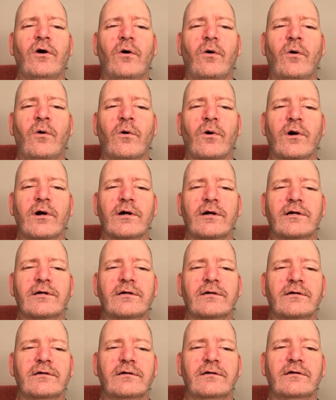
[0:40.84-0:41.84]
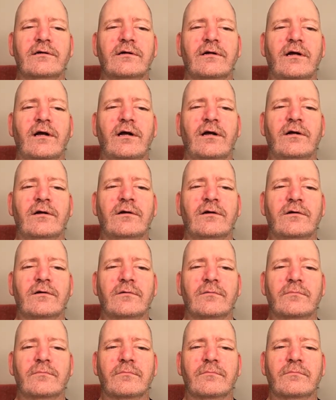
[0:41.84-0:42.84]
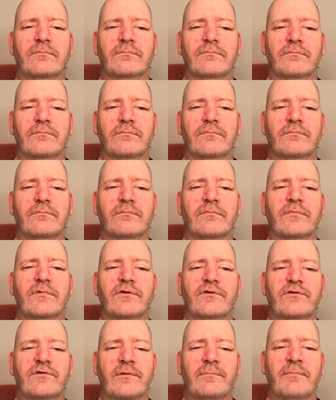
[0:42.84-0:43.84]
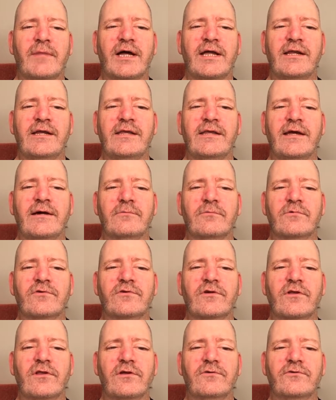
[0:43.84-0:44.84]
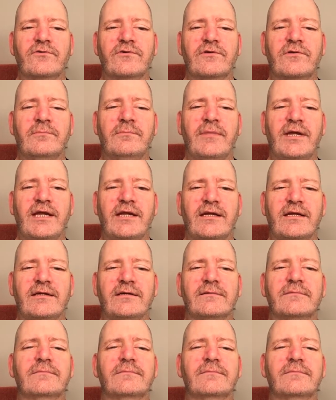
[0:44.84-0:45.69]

or um, somebody that was close to me.